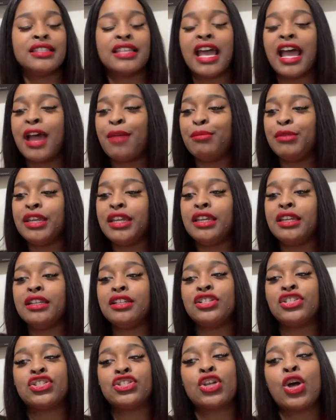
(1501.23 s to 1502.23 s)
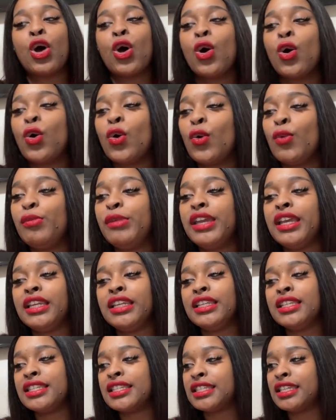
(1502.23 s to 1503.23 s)
I mean, so
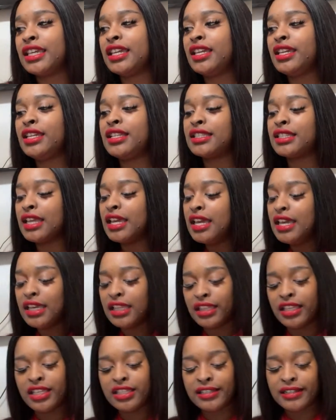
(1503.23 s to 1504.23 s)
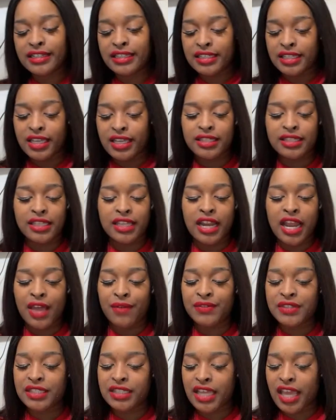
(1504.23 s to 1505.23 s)
many seeds. These are seeds that I've
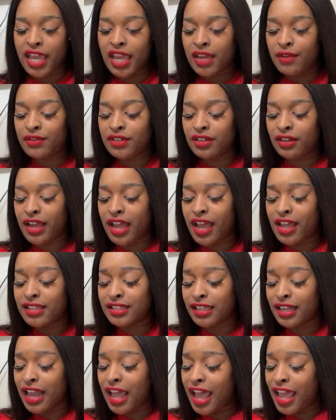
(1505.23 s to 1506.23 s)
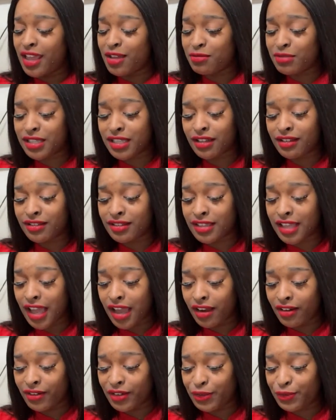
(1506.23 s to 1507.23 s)
saved, you guys. And I am so
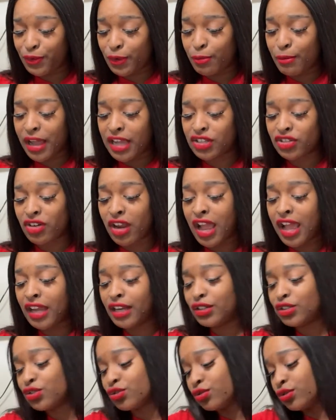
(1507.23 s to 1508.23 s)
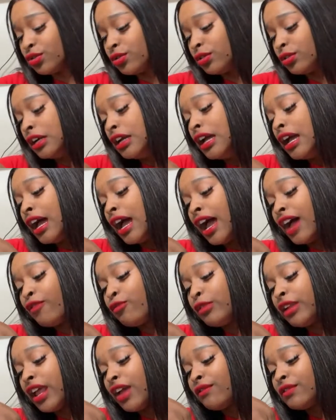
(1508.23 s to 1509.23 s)
sorry for my tried and true. I've
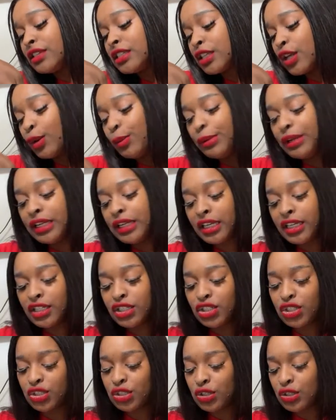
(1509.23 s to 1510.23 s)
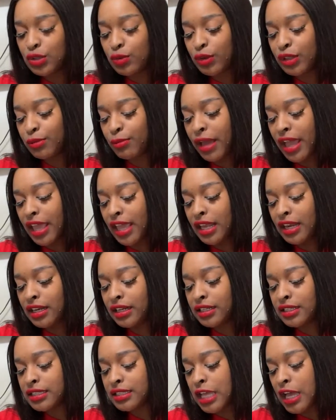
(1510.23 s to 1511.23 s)
been having so many issues with my
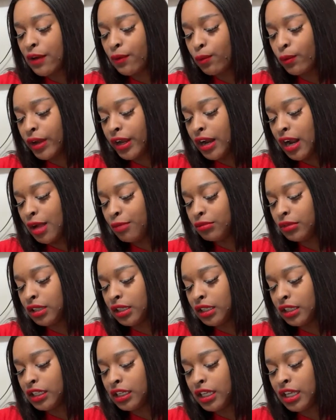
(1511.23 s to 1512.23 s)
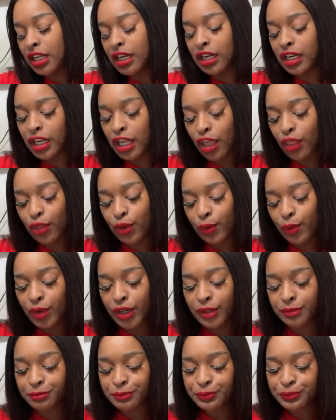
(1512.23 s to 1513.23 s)
editing software. I'm looking to get another one.